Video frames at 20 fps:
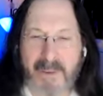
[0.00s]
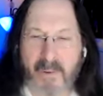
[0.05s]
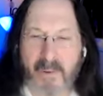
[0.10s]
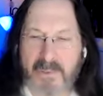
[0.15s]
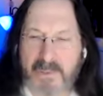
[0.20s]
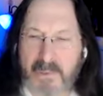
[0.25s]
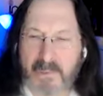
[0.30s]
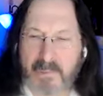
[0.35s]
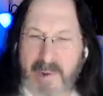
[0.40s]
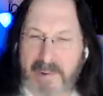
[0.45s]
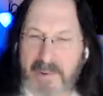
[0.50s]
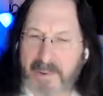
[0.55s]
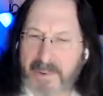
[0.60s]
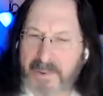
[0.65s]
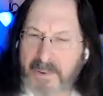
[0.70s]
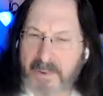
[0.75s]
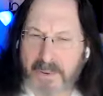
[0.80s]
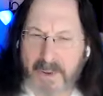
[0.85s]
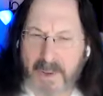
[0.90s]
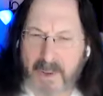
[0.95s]
Don't surrender
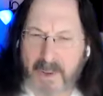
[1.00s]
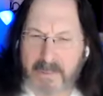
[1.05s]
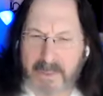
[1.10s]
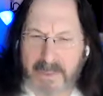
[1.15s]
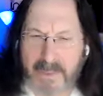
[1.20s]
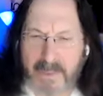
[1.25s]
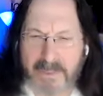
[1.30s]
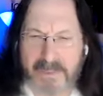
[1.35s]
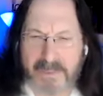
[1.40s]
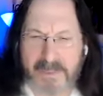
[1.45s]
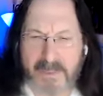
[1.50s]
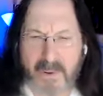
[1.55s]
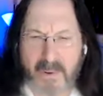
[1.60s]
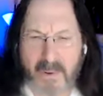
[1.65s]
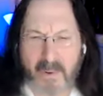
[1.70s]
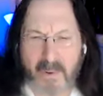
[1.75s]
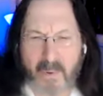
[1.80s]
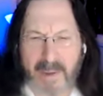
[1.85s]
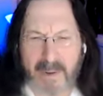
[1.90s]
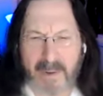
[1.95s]
your loneliness so
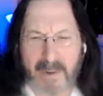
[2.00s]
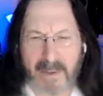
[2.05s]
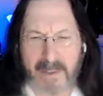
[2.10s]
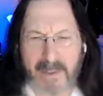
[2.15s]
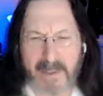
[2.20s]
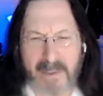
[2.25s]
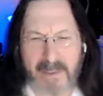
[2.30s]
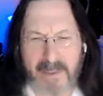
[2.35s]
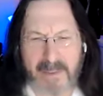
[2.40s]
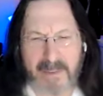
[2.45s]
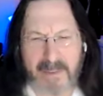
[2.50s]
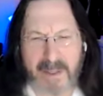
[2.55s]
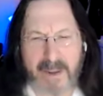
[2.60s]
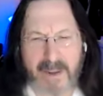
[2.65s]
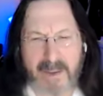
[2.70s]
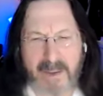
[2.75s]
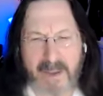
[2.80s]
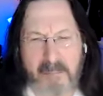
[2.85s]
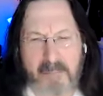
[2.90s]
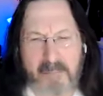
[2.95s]
quickly. Let
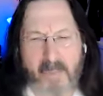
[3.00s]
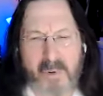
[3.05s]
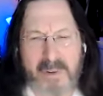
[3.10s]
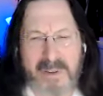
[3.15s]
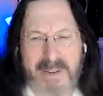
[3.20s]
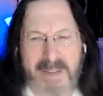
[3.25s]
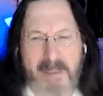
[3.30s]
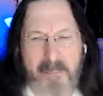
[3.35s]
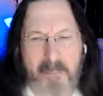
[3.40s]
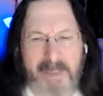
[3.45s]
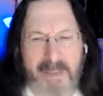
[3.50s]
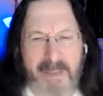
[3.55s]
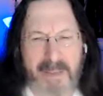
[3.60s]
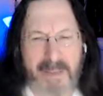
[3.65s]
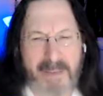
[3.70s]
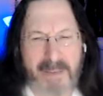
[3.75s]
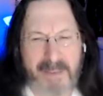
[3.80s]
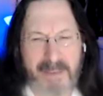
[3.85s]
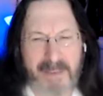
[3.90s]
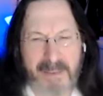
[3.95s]
it cut more
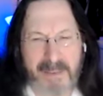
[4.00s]
deeply.